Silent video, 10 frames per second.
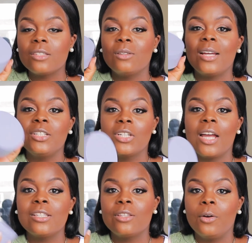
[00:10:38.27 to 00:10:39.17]
So as you
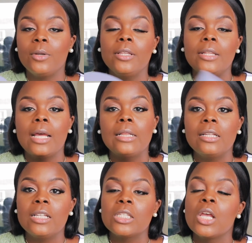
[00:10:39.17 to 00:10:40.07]
guys know, in the
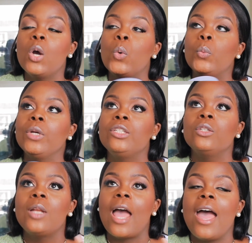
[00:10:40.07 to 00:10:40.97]
Netherlands, we
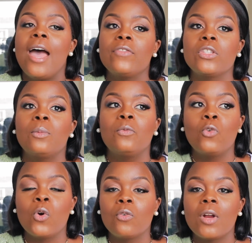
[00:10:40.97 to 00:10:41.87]
do not have
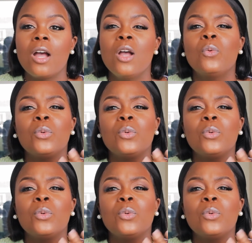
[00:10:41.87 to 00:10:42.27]
Sephora.